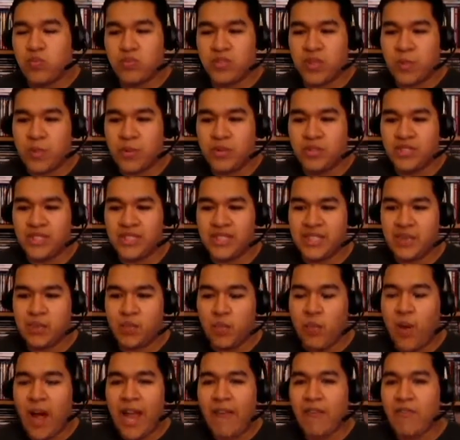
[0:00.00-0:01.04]
supposedly
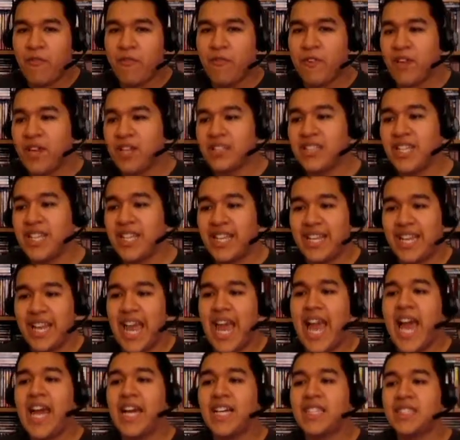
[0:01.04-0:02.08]
wife or fiance he
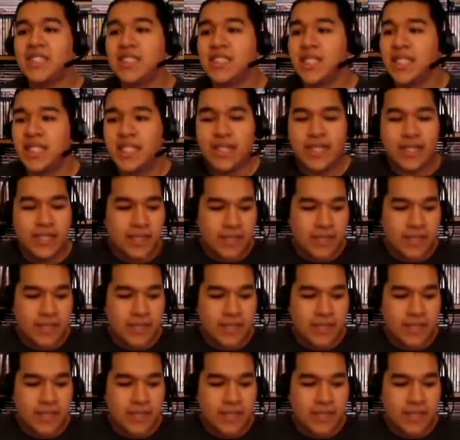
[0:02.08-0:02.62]
has,